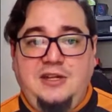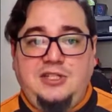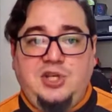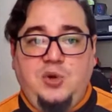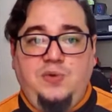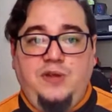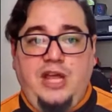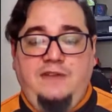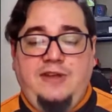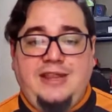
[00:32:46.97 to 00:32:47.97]
So,
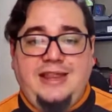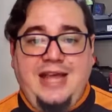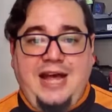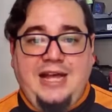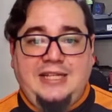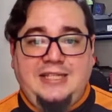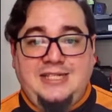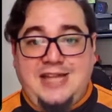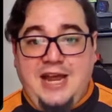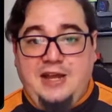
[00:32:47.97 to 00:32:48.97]
if it dies
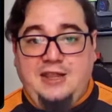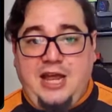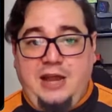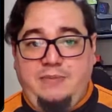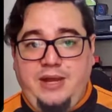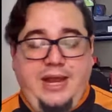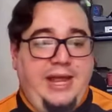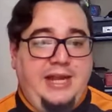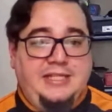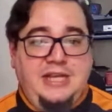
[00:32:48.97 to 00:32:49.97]
a second time,
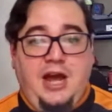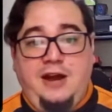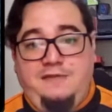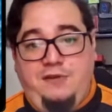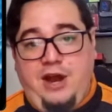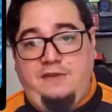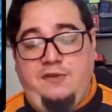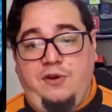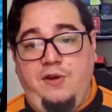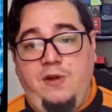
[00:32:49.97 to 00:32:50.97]
it is gone
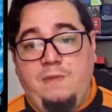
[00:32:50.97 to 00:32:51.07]
forever,